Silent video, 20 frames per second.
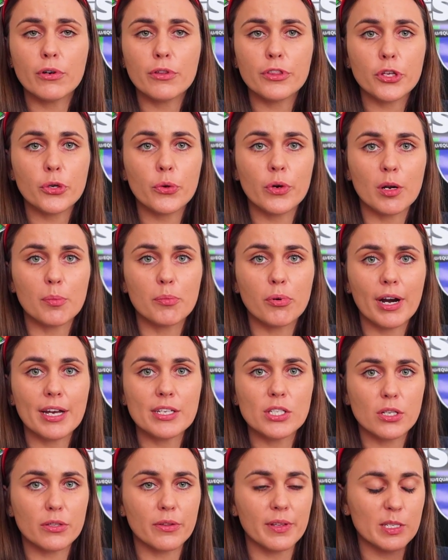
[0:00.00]
gone through and
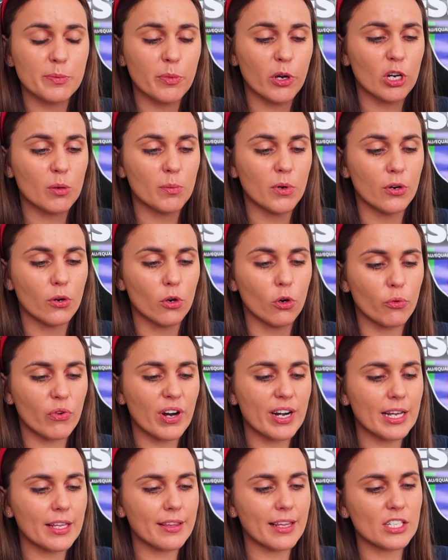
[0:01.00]
appraised all these Pokemon
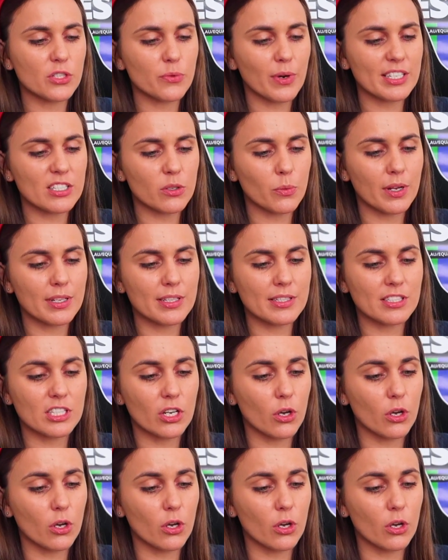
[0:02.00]
already, these recent ones,